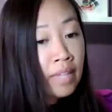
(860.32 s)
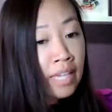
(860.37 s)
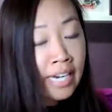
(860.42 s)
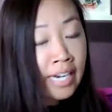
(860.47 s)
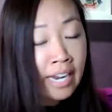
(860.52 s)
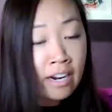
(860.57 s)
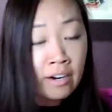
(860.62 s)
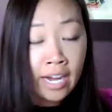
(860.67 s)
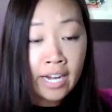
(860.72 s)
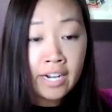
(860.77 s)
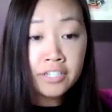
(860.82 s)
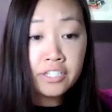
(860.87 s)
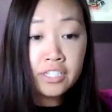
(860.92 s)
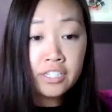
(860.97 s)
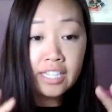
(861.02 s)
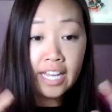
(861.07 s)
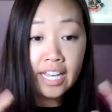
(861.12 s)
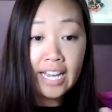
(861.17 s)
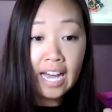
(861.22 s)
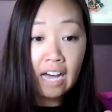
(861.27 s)
And I kind of
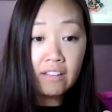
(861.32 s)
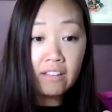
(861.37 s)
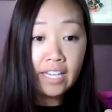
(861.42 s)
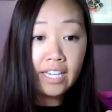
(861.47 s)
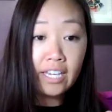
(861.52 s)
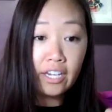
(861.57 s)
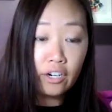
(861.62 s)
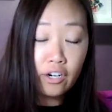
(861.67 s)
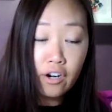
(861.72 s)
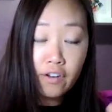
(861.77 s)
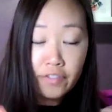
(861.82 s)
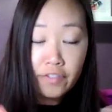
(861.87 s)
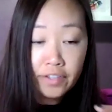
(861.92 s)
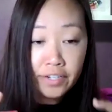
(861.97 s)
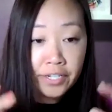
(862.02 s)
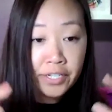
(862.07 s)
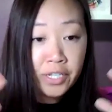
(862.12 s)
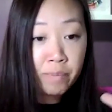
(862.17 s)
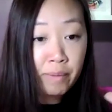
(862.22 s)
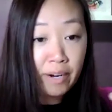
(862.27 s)
just lay out like, here are the
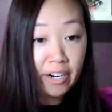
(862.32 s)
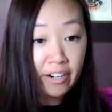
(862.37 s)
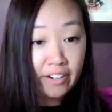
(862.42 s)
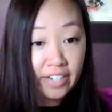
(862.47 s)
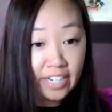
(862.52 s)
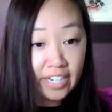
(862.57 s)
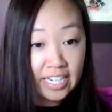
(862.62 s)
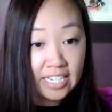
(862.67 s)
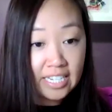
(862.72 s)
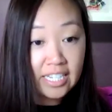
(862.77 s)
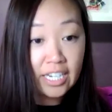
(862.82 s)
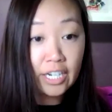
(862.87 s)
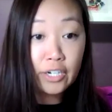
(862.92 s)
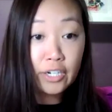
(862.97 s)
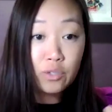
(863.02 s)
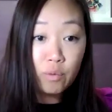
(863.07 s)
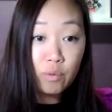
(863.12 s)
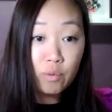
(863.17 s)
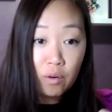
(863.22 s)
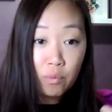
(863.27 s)
disparities.
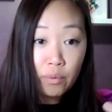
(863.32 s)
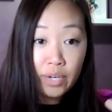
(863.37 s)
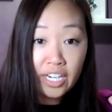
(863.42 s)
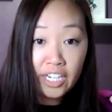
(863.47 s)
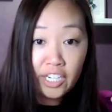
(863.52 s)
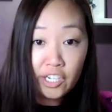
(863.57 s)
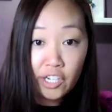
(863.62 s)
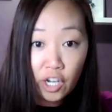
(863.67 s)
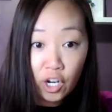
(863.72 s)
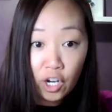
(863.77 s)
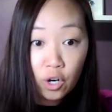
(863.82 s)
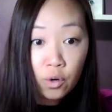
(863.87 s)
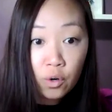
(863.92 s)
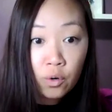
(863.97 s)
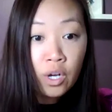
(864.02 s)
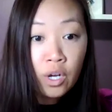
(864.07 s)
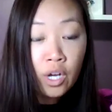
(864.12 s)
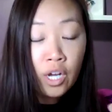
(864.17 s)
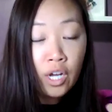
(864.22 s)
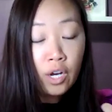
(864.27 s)
Here's what we
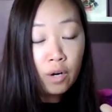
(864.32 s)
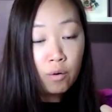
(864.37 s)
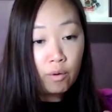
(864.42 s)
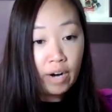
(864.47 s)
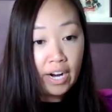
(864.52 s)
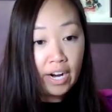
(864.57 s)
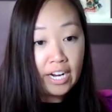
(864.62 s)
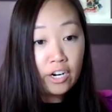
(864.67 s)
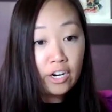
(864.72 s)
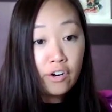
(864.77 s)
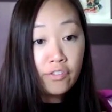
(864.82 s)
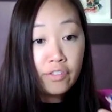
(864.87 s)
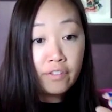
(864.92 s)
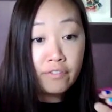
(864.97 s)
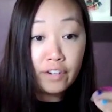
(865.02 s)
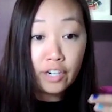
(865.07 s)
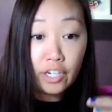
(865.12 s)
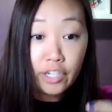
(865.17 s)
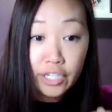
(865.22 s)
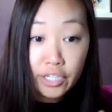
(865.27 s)
know, right? Here are the
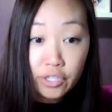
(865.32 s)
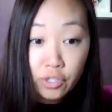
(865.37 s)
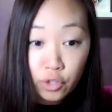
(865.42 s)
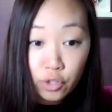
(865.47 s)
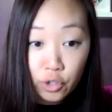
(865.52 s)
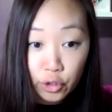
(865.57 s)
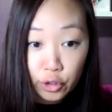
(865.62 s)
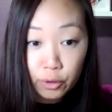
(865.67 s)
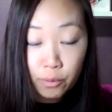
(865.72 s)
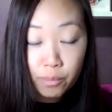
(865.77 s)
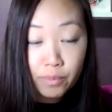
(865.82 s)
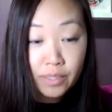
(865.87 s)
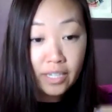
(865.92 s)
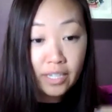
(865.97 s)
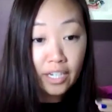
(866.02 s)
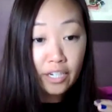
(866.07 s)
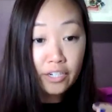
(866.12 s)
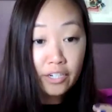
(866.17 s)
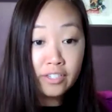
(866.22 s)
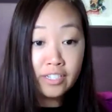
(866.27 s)
various groups.
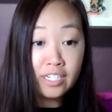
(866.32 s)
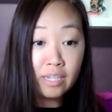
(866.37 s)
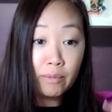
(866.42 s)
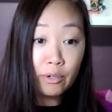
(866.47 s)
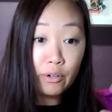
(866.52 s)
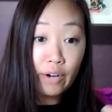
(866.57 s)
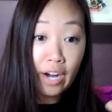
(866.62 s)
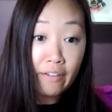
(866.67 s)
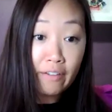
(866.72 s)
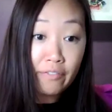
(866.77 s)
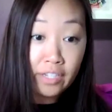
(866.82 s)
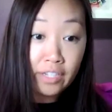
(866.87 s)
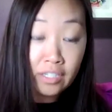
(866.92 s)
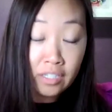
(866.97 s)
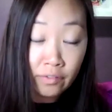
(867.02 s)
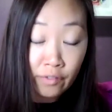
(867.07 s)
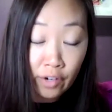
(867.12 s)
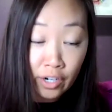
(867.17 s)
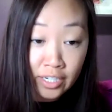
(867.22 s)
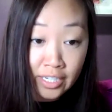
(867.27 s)
Here's the demographics
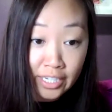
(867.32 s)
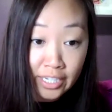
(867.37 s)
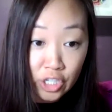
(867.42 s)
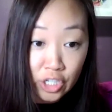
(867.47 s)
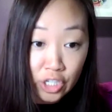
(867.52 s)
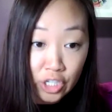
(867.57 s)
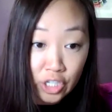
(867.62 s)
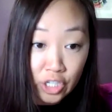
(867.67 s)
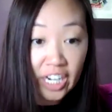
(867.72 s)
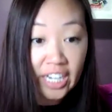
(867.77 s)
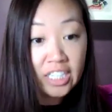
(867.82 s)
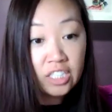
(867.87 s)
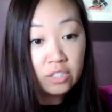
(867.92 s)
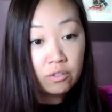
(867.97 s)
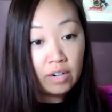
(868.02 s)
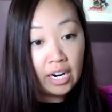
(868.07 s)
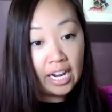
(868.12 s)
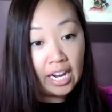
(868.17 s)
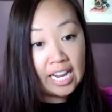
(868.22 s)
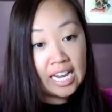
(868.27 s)
of our district,
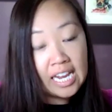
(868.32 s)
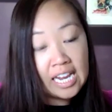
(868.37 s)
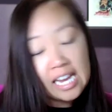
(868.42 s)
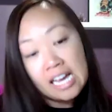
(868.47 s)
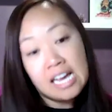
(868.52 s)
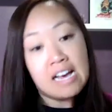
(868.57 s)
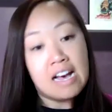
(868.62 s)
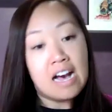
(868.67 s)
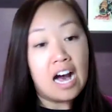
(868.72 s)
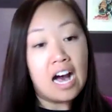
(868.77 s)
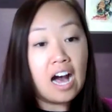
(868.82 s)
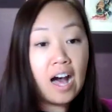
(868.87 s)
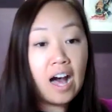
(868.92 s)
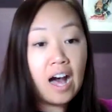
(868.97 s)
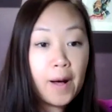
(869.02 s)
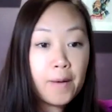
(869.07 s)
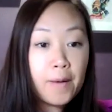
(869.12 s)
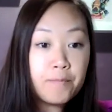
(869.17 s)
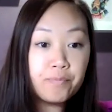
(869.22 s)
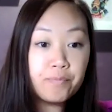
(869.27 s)
right?
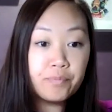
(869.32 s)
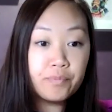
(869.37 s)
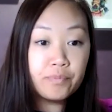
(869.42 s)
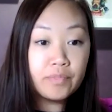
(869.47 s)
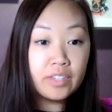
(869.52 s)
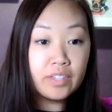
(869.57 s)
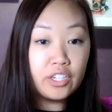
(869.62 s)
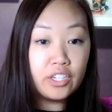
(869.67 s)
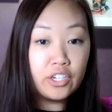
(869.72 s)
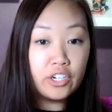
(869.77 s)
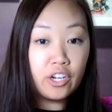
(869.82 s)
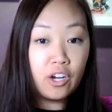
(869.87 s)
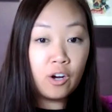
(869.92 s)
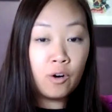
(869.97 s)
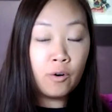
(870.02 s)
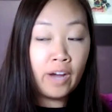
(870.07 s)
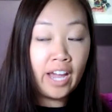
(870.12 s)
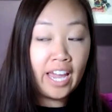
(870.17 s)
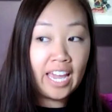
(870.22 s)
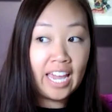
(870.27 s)
Um, you
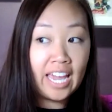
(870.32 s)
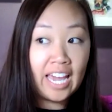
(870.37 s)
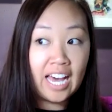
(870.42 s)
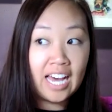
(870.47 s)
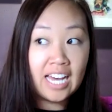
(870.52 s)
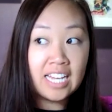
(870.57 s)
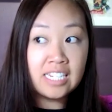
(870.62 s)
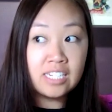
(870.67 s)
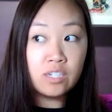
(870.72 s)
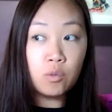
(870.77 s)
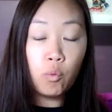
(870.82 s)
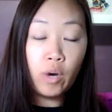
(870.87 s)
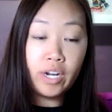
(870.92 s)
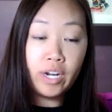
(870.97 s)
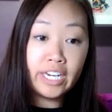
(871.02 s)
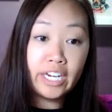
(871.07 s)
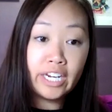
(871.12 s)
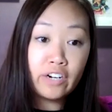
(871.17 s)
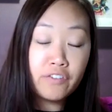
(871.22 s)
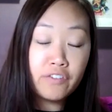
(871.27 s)
know, and want
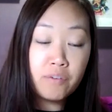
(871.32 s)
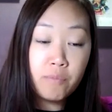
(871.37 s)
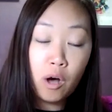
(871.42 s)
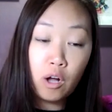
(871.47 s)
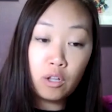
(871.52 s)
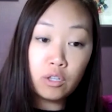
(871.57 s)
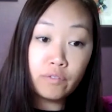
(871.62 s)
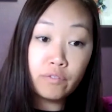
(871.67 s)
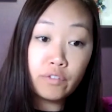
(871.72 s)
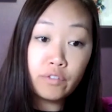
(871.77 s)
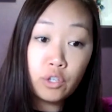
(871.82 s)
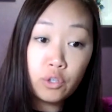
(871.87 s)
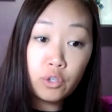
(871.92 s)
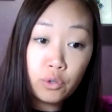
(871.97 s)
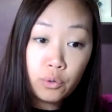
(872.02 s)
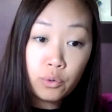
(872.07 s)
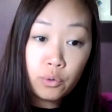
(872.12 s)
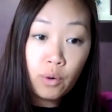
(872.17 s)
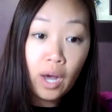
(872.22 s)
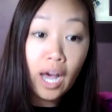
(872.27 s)
to hear from all of
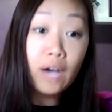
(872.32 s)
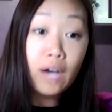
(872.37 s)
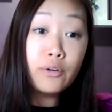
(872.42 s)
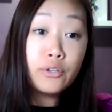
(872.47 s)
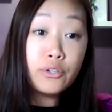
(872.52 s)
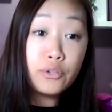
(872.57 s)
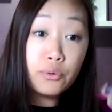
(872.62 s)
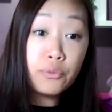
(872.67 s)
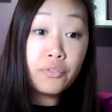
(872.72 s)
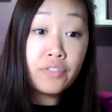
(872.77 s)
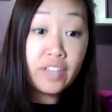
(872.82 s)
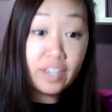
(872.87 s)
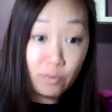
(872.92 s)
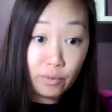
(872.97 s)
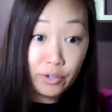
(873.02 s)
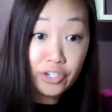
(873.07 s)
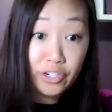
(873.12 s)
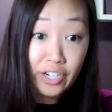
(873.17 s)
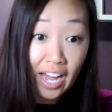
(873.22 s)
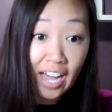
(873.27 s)
you. How do you think
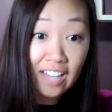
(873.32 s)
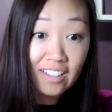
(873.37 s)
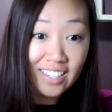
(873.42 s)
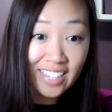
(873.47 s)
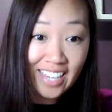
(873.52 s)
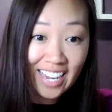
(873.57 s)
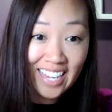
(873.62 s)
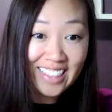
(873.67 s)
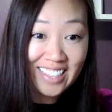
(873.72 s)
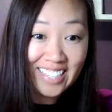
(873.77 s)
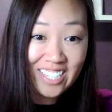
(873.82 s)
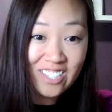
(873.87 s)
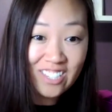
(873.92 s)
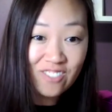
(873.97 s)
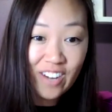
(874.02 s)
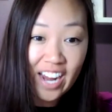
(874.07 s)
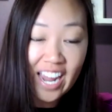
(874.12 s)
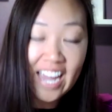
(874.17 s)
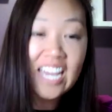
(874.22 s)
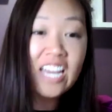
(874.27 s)
we should allocate this,
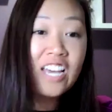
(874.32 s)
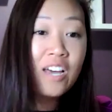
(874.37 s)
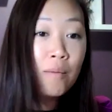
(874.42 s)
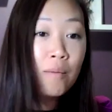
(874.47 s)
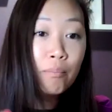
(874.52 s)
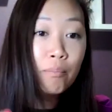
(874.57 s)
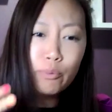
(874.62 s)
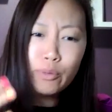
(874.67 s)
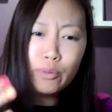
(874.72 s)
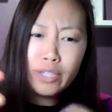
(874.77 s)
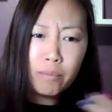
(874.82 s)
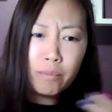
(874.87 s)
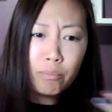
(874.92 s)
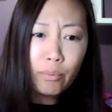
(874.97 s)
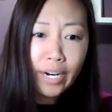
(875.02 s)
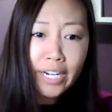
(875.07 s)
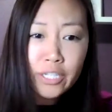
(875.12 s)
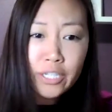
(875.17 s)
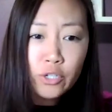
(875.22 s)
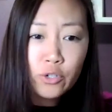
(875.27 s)
right? Really
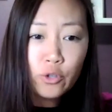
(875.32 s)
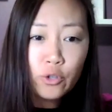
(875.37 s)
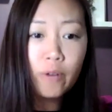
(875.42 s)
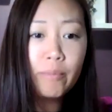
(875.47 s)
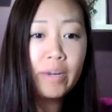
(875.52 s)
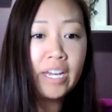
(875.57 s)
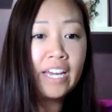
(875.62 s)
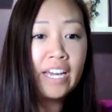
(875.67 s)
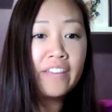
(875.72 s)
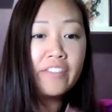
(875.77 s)
brainstorming.